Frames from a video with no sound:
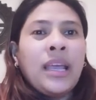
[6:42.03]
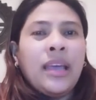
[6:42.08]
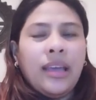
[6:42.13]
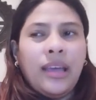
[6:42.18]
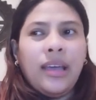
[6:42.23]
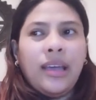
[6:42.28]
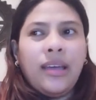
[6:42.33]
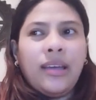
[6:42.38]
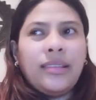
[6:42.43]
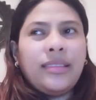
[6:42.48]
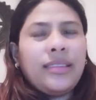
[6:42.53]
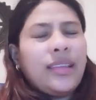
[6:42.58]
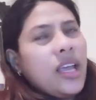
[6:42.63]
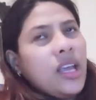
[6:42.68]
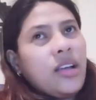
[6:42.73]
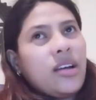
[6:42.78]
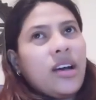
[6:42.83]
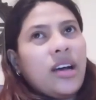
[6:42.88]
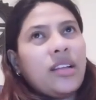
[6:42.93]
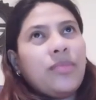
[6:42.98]
And
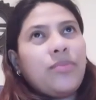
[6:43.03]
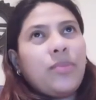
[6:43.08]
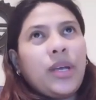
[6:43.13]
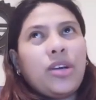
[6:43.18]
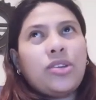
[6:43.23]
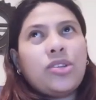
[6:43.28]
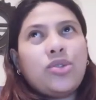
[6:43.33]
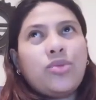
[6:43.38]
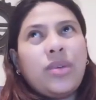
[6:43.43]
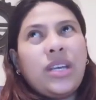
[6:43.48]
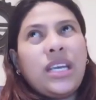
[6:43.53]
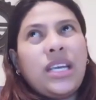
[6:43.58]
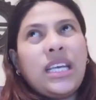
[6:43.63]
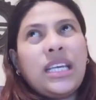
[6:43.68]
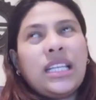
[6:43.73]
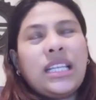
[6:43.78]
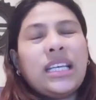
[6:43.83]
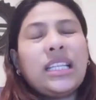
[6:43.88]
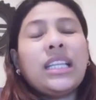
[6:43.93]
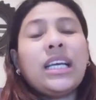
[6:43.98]
thank God, because
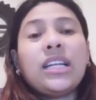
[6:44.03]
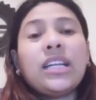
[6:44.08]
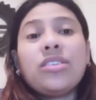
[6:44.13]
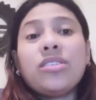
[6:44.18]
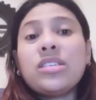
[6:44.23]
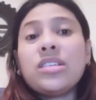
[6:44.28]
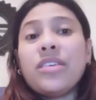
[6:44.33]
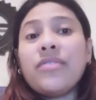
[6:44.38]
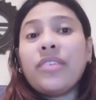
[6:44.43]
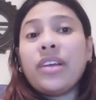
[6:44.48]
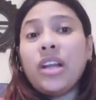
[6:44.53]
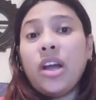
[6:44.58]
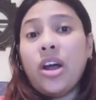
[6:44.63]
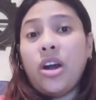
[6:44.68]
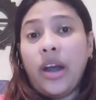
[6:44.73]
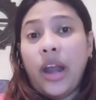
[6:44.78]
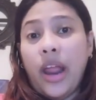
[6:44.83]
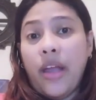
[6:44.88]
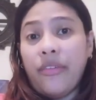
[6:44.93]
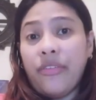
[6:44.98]
we did not receive an
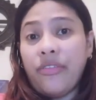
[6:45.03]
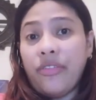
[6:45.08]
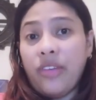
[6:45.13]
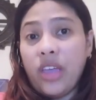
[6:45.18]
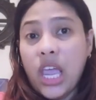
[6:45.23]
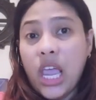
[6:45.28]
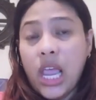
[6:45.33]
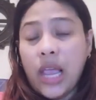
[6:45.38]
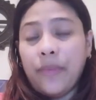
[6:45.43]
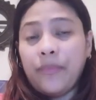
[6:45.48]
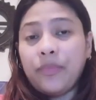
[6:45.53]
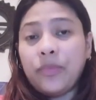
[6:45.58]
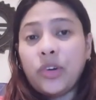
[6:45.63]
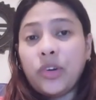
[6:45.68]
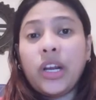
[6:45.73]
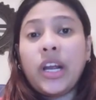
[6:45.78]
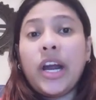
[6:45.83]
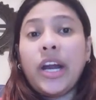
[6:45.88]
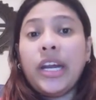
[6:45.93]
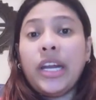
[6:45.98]
RFE
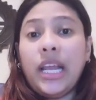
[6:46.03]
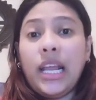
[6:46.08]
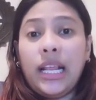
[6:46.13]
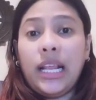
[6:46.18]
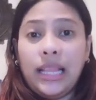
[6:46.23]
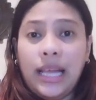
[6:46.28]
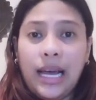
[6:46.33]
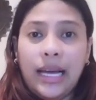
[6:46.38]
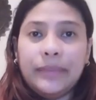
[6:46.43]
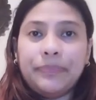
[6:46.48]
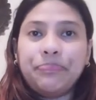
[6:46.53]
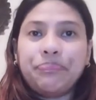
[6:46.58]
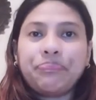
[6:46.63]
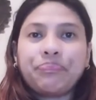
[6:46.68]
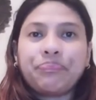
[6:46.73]
regarding that.